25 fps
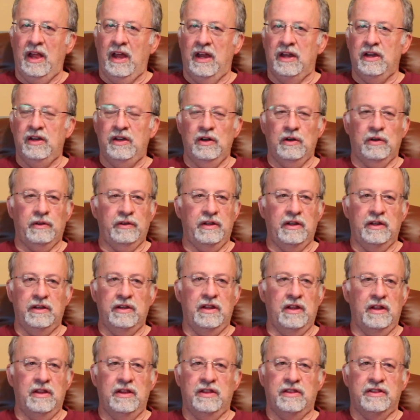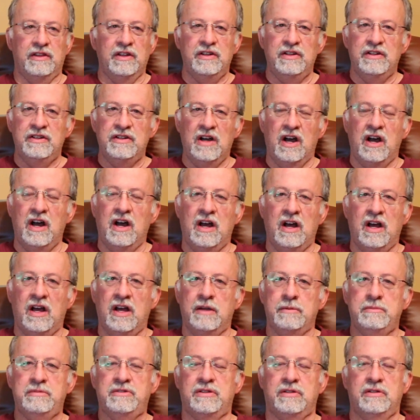The
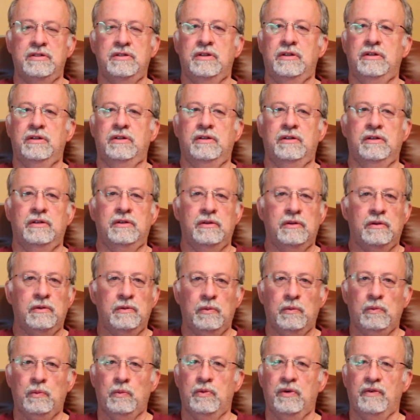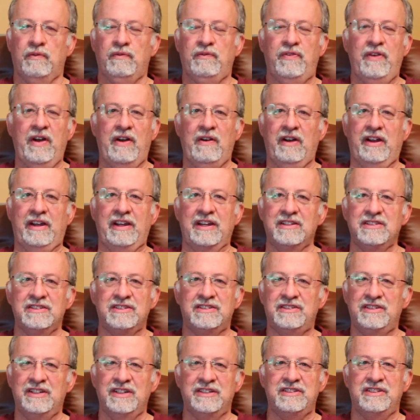knobs were very
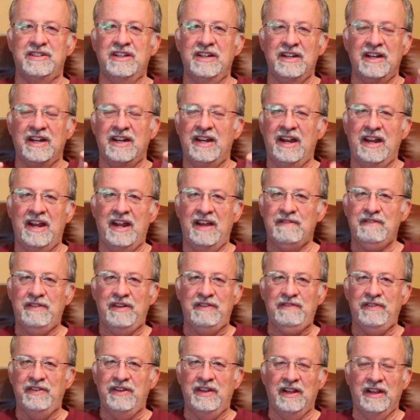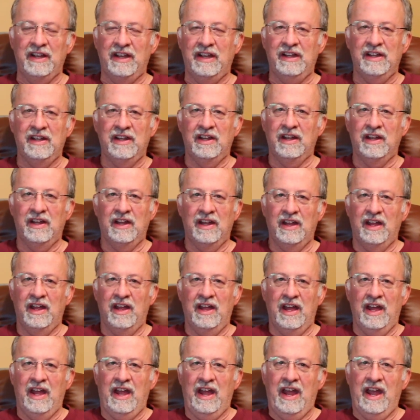consistent and heavy feeling.
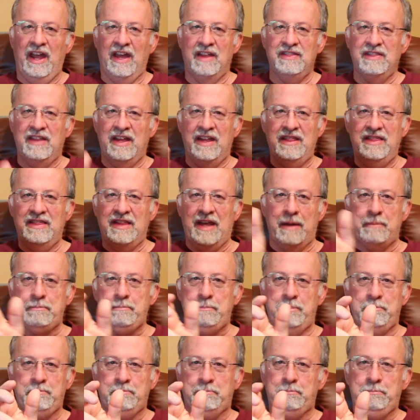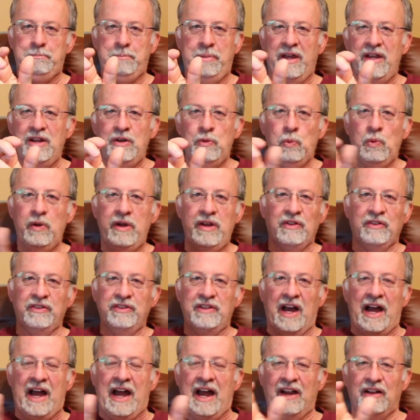And then that pinwheel
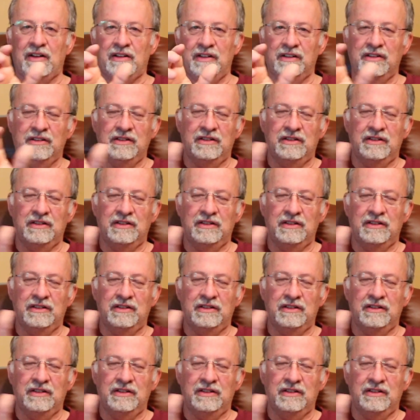dial